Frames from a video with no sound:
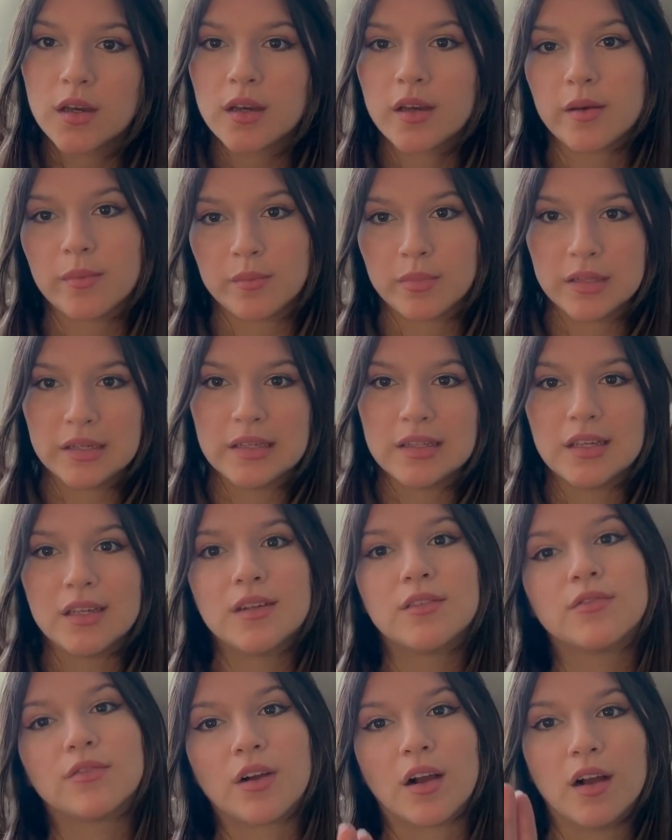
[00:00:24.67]
completely
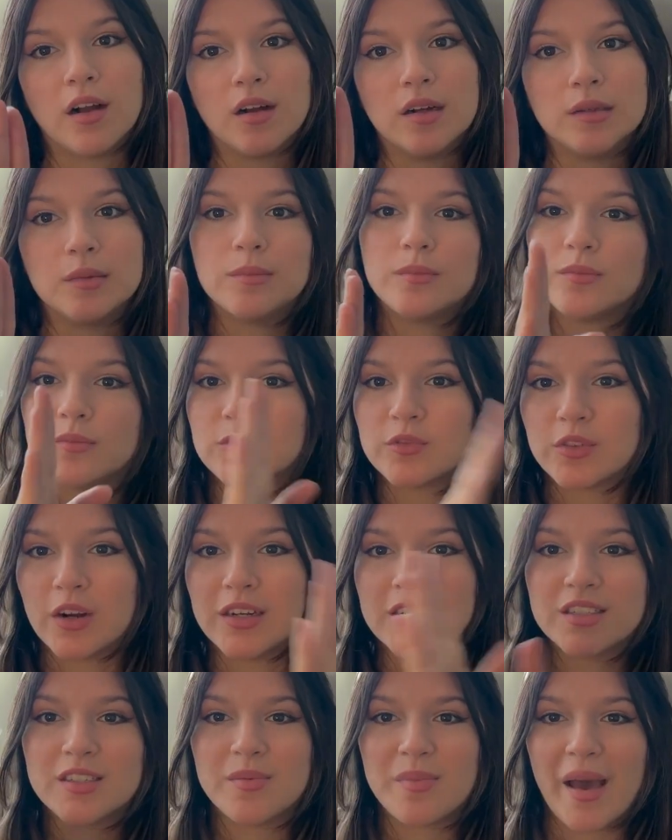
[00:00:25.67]
from
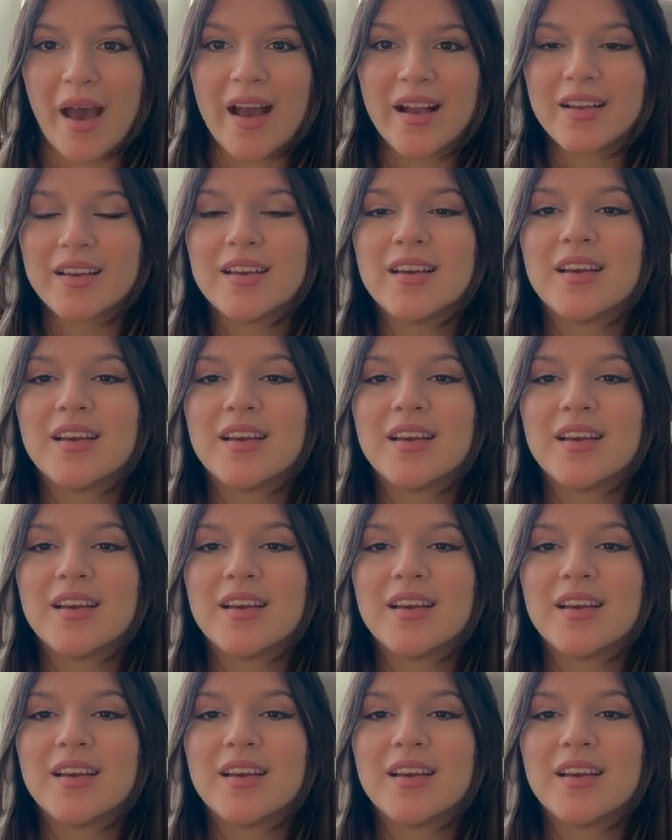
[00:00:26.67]
front to back